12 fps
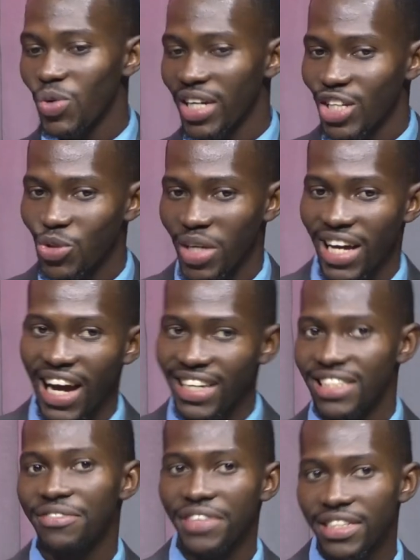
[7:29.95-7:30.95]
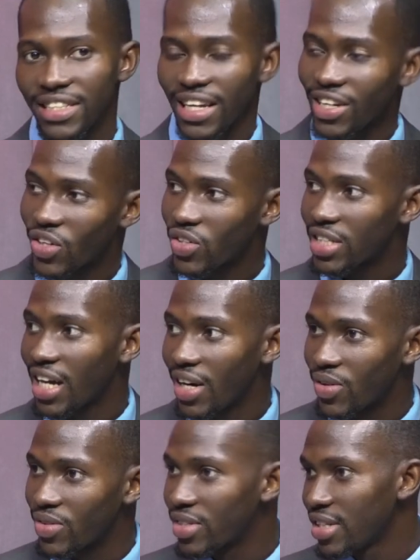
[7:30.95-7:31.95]
what actually activates a
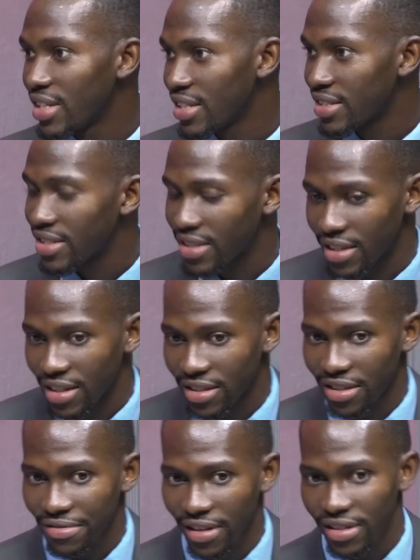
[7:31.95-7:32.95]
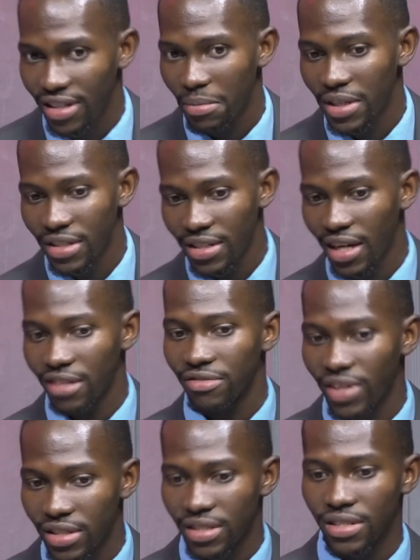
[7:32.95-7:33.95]
lockdown is the fact that, I mean, these are
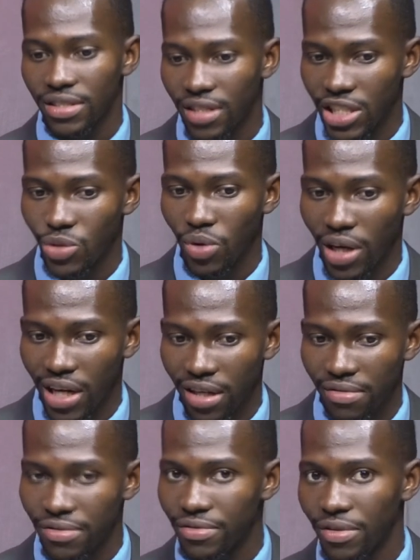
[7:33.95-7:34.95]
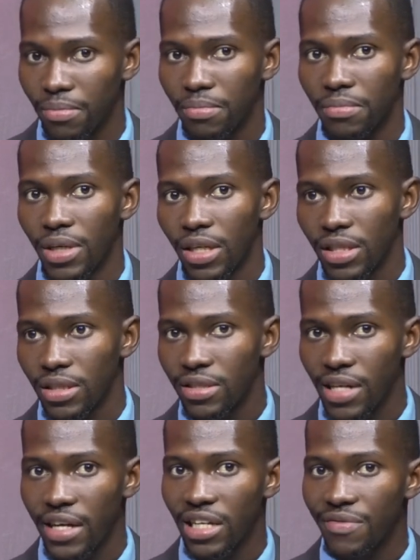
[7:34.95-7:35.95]
advices that you will have from the
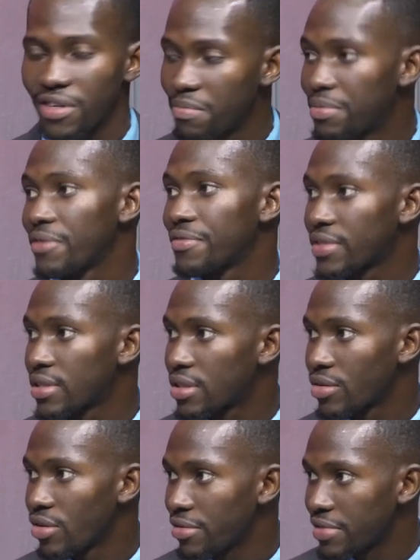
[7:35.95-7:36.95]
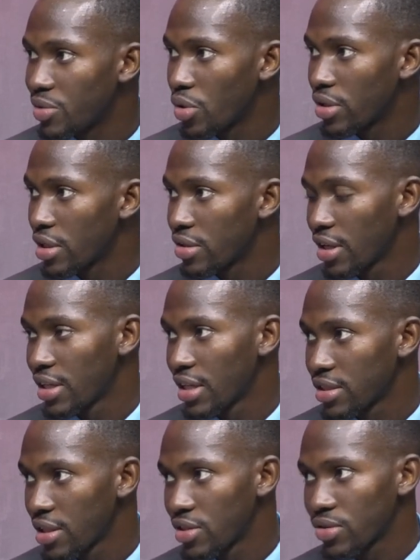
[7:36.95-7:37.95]
scientific briefs of the World Health
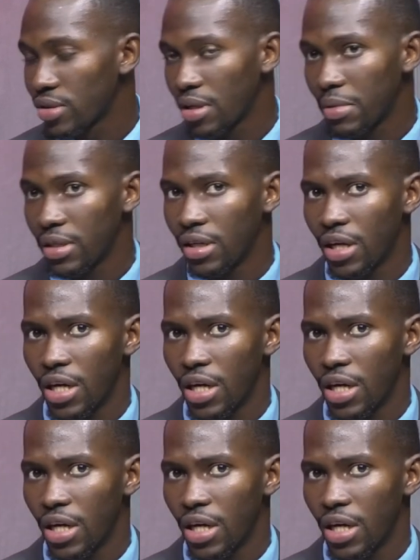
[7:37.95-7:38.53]
Organization. I mean,